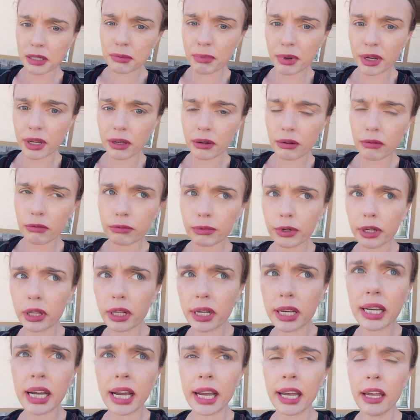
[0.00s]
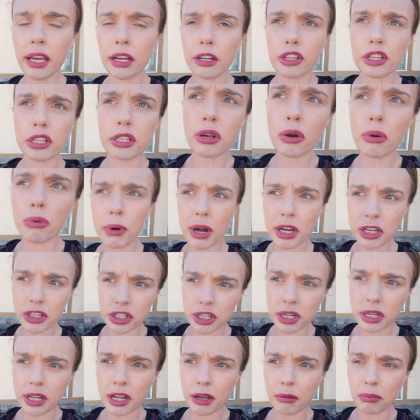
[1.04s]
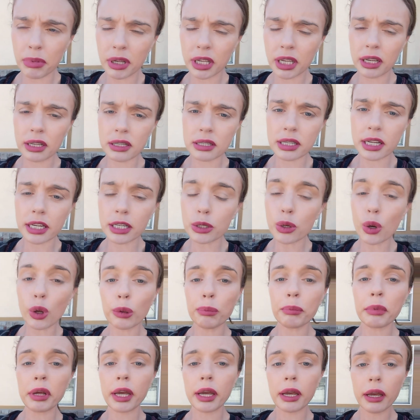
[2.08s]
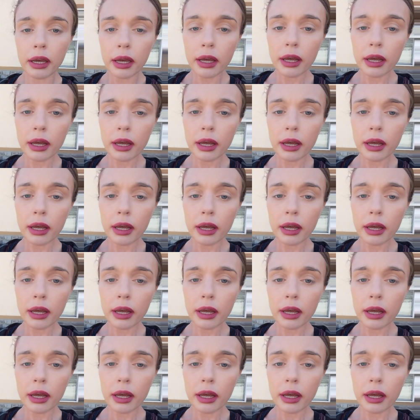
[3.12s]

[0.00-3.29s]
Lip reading: But really, I had just questioned them because they told me